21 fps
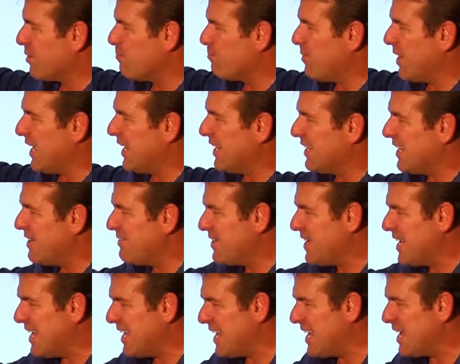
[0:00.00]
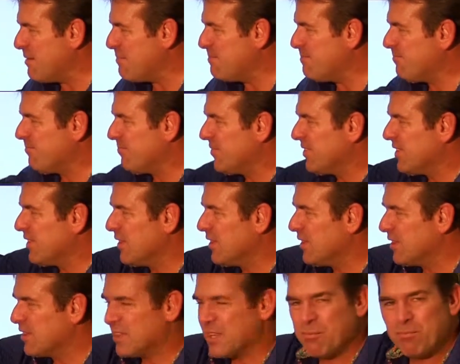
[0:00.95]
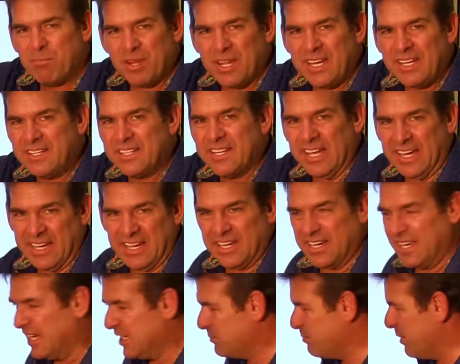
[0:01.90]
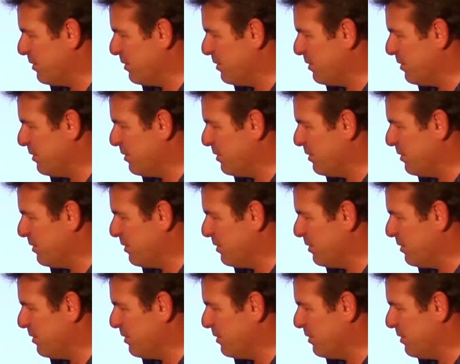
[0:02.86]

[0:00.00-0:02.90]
By 11 a.m., the plane ticket has